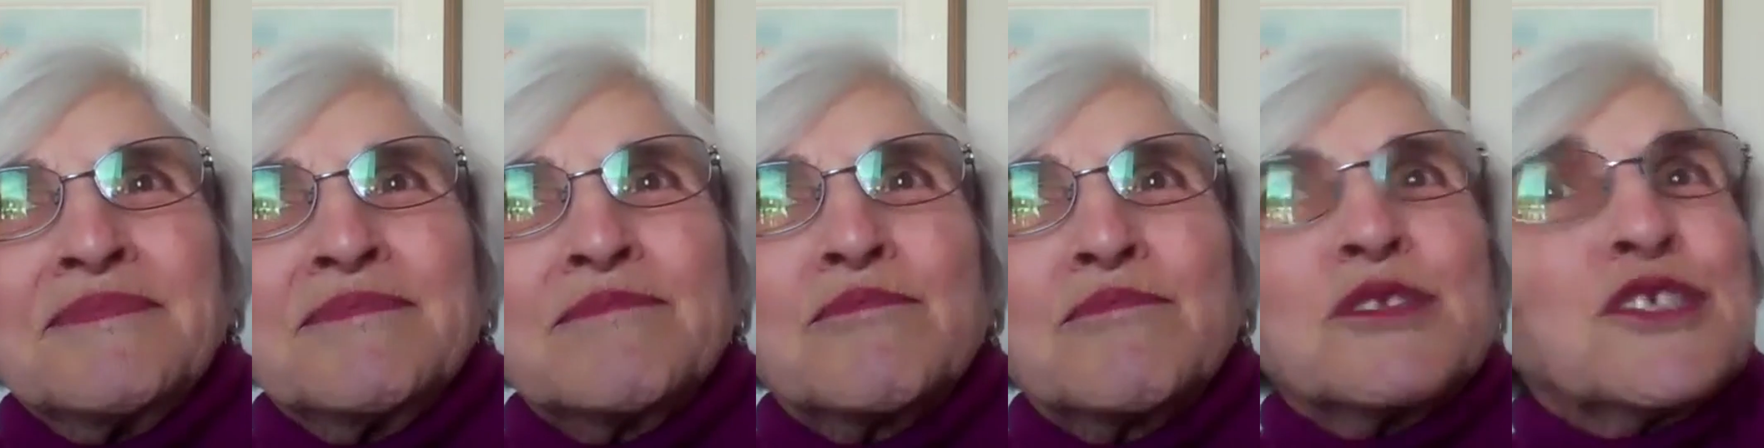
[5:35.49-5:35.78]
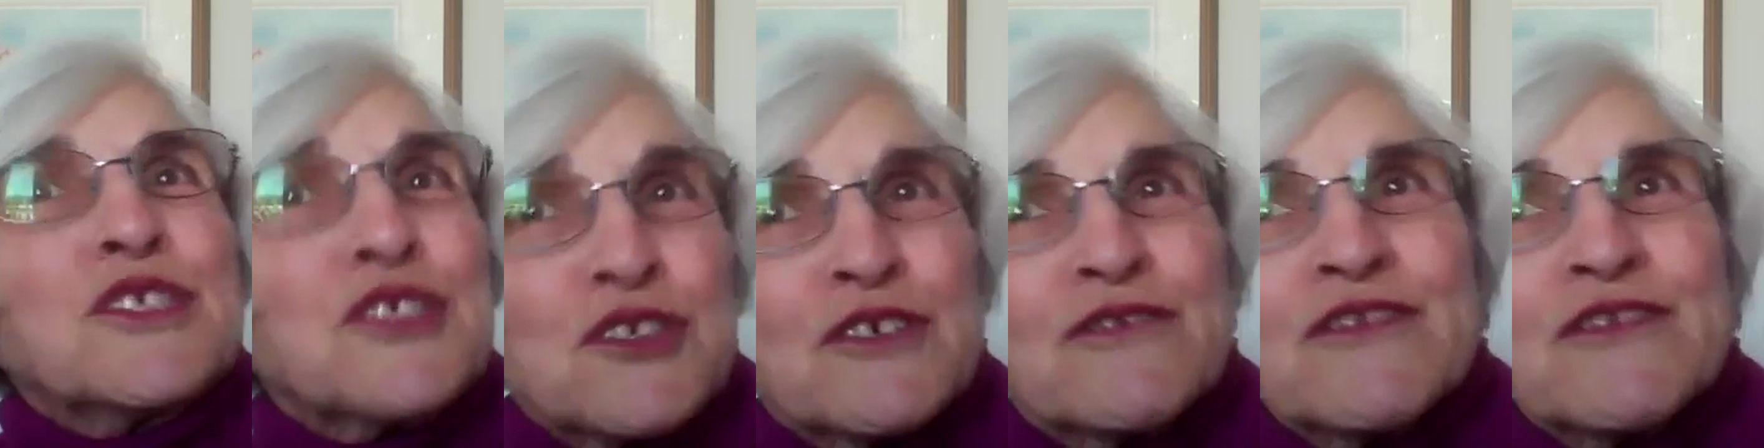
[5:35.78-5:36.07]

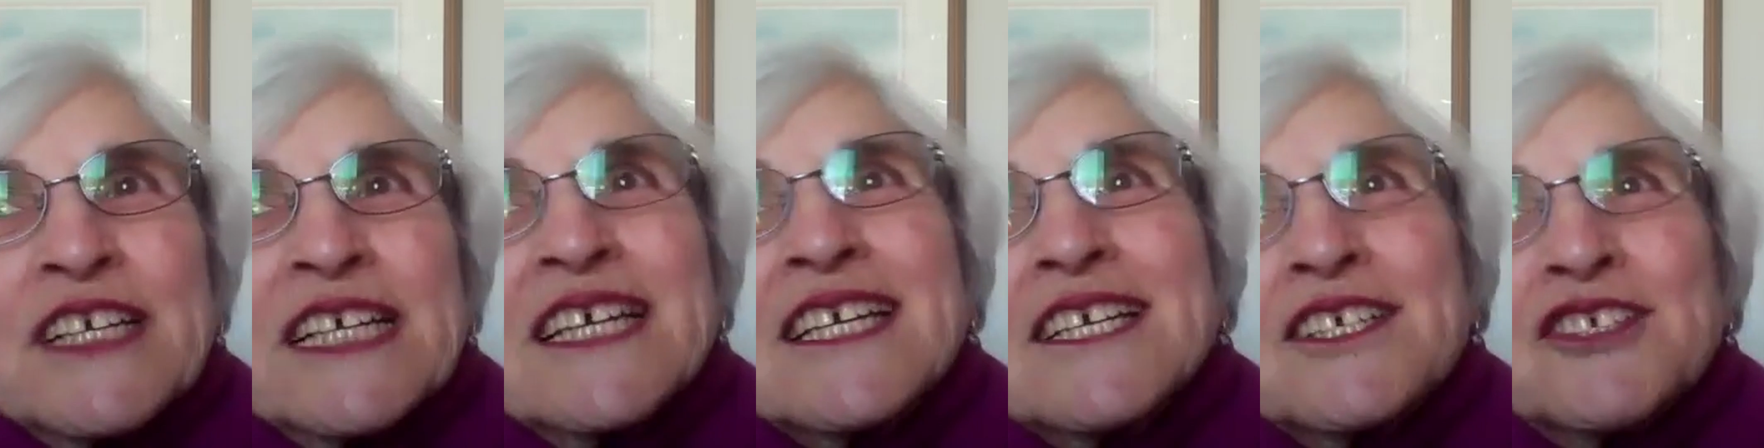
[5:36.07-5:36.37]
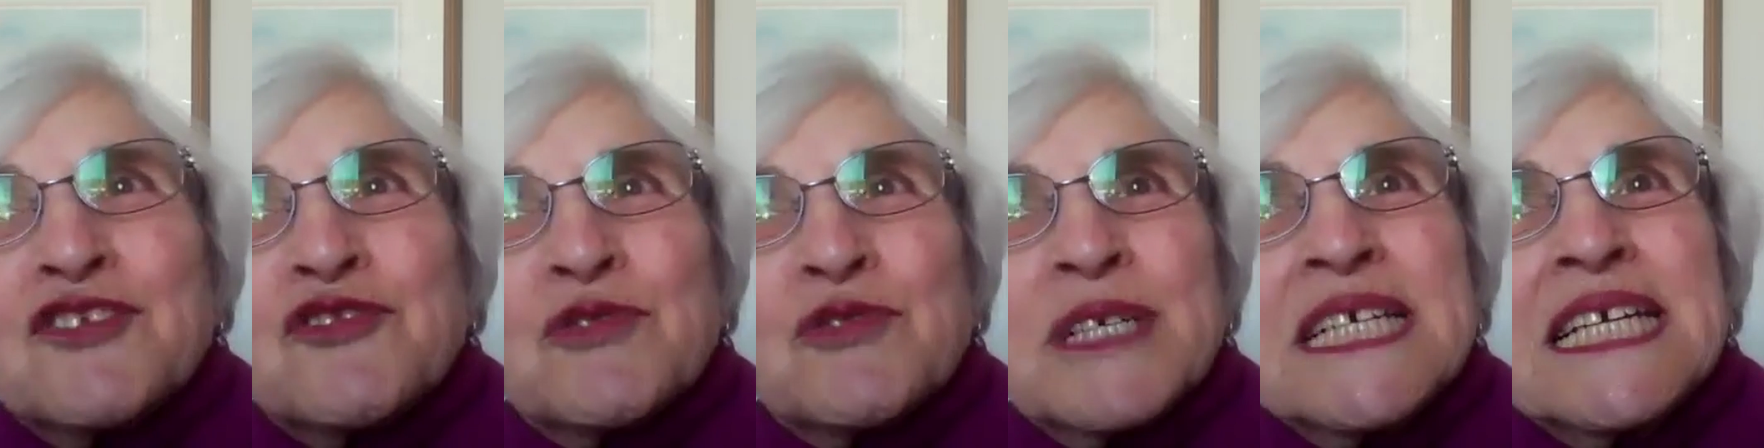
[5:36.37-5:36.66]
preserving
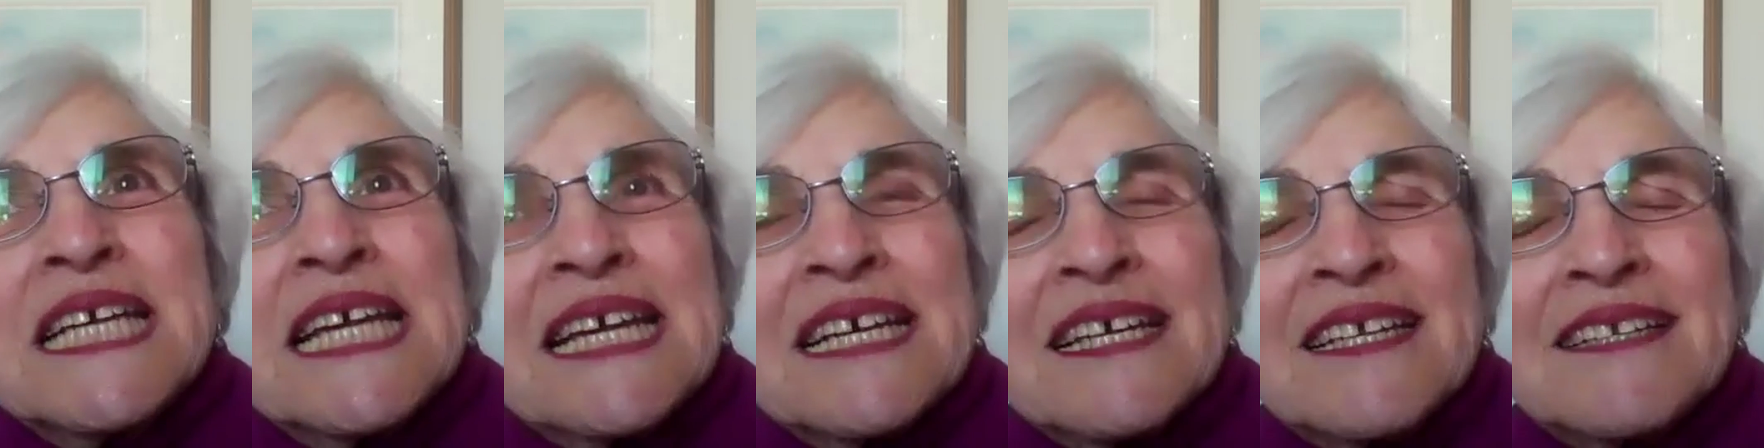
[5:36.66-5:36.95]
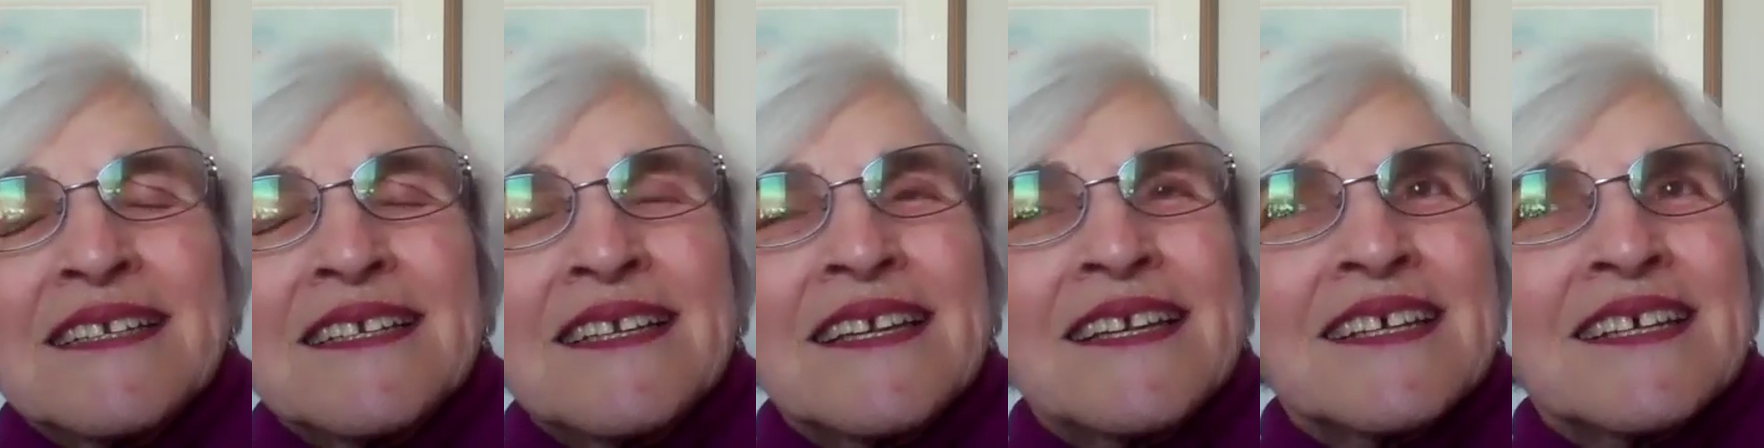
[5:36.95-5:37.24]
history,
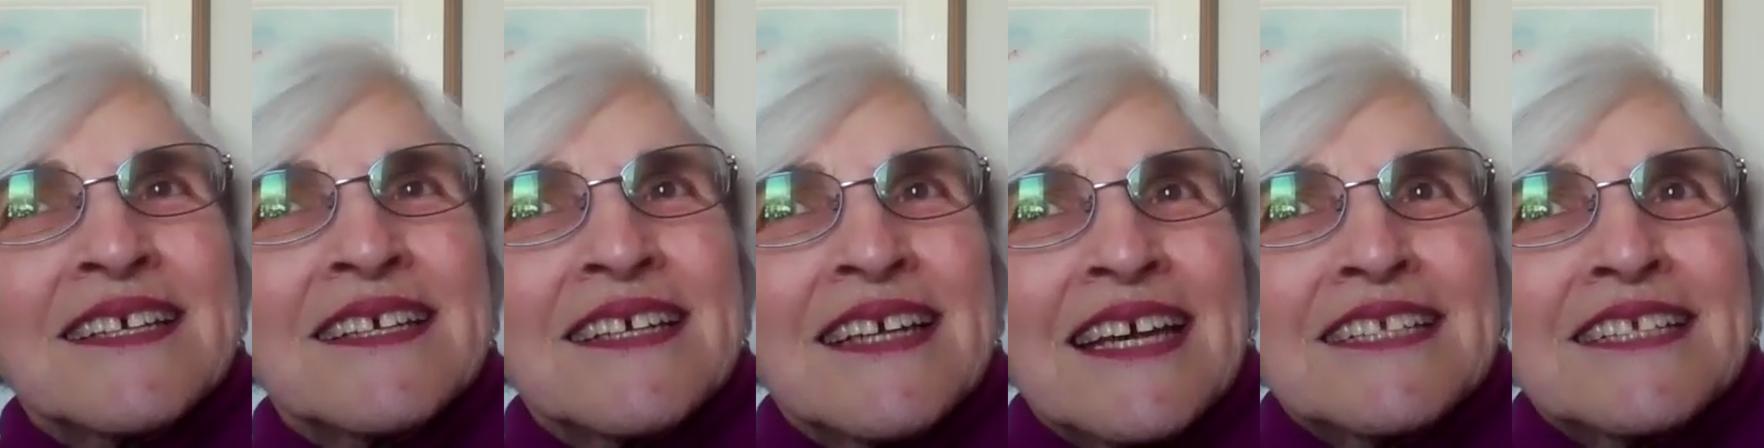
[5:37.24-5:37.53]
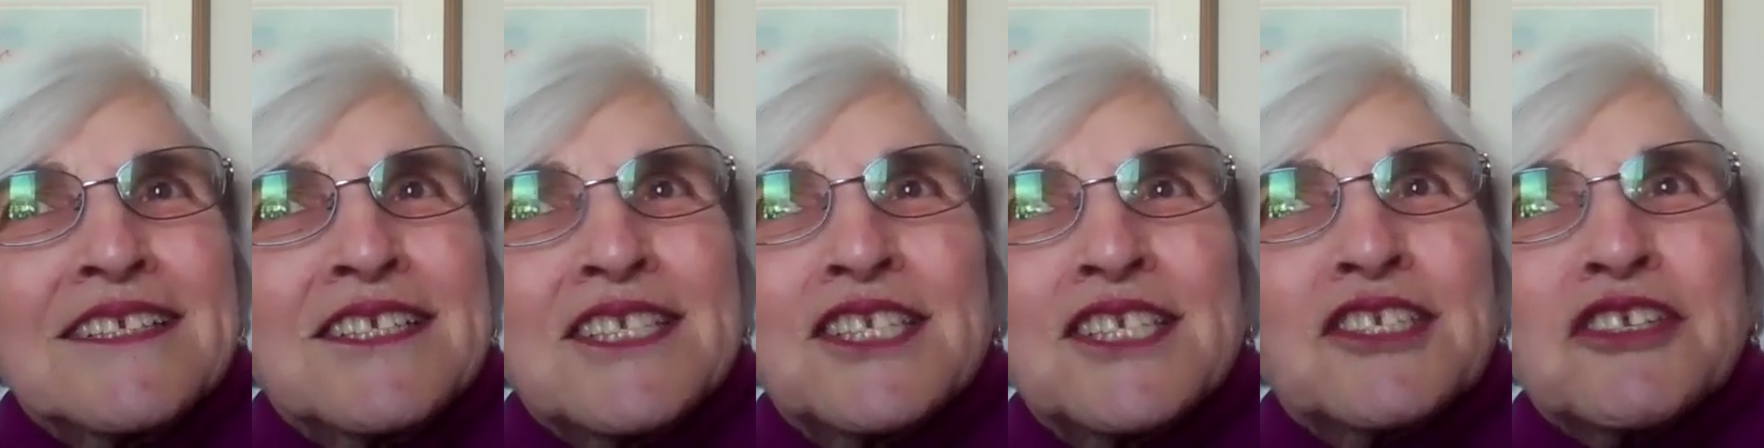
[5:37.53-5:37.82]
and
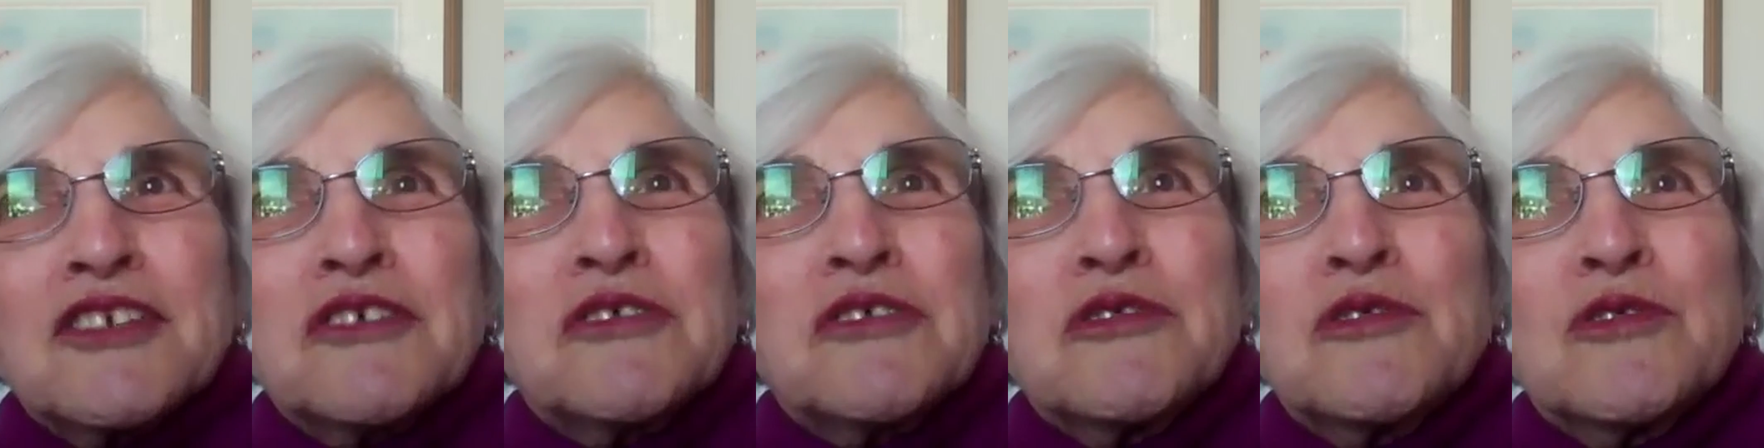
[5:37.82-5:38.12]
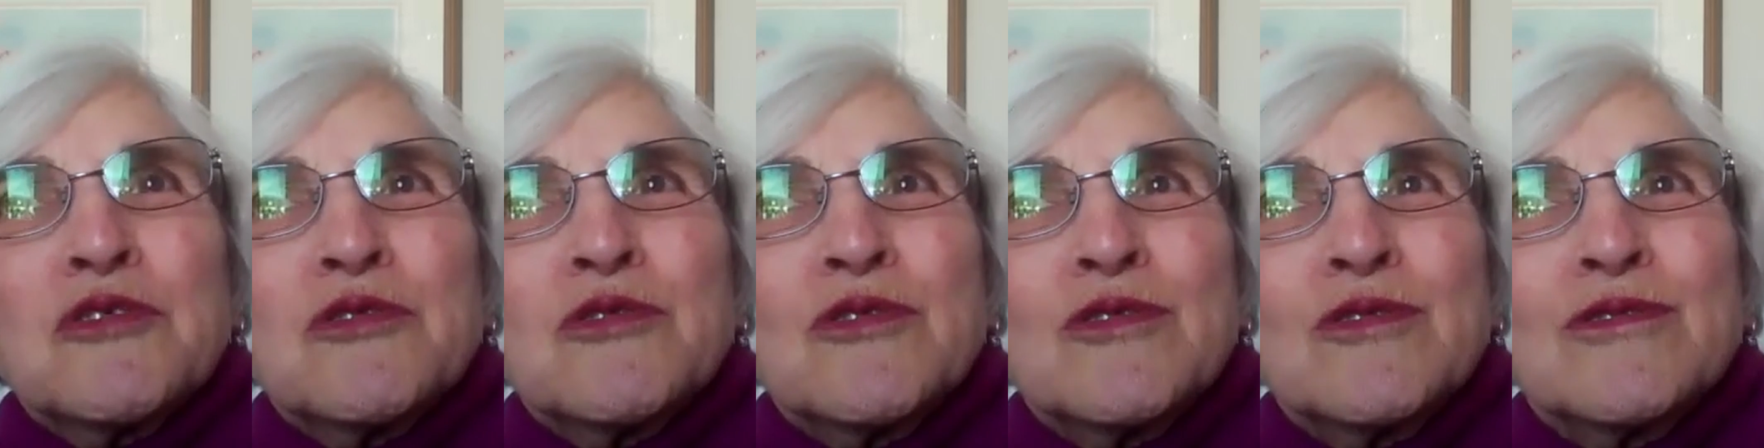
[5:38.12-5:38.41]

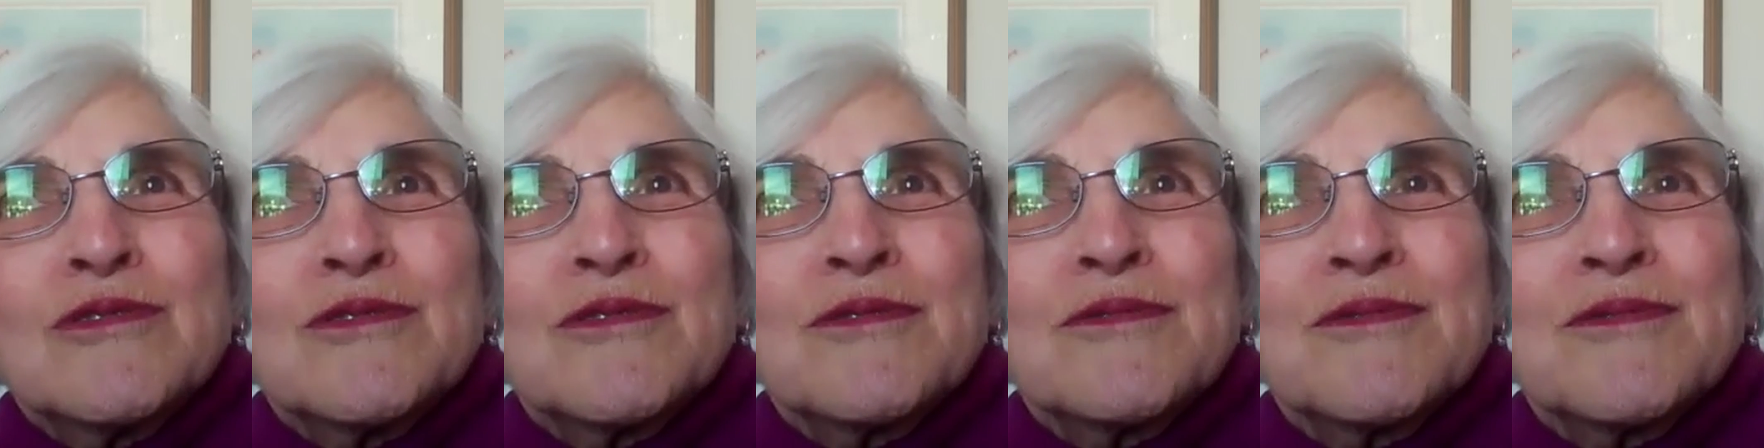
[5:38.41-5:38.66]
so